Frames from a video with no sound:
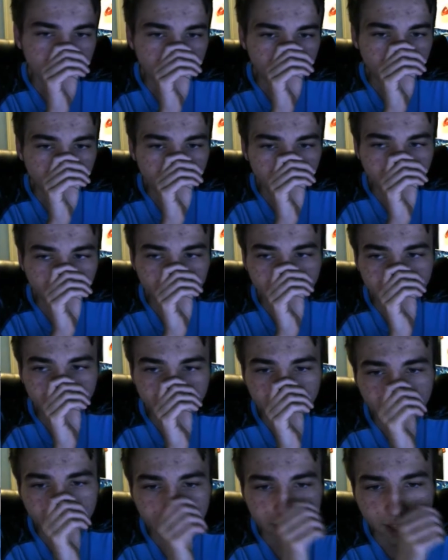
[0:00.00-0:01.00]
And
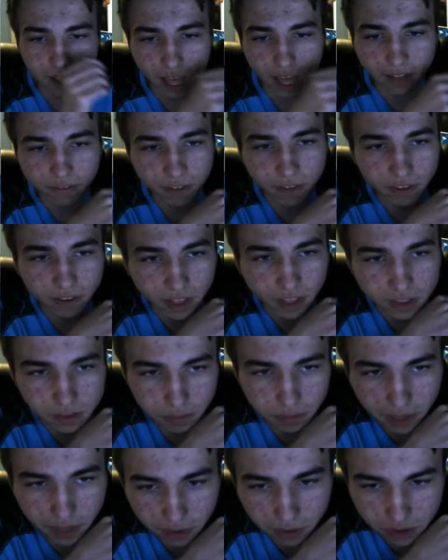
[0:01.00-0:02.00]
add 5,000
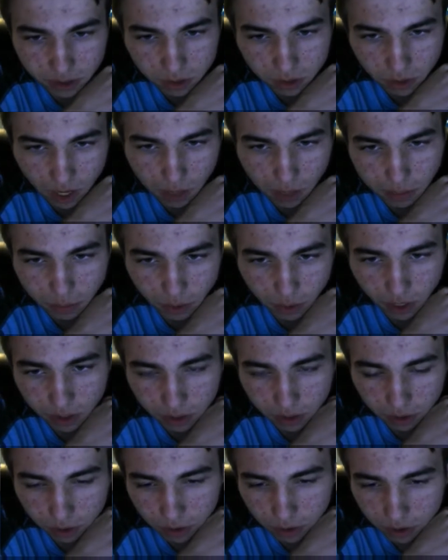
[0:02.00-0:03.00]
power to
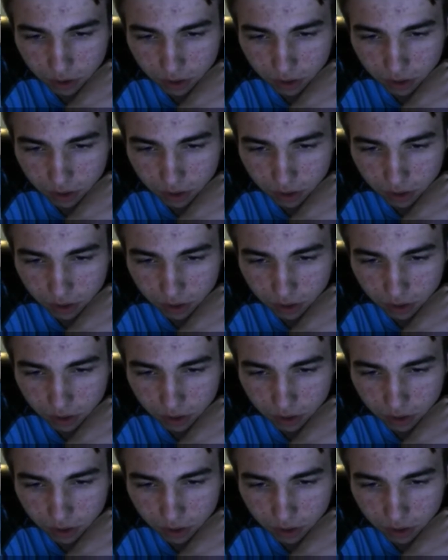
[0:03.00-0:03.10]
Abarago.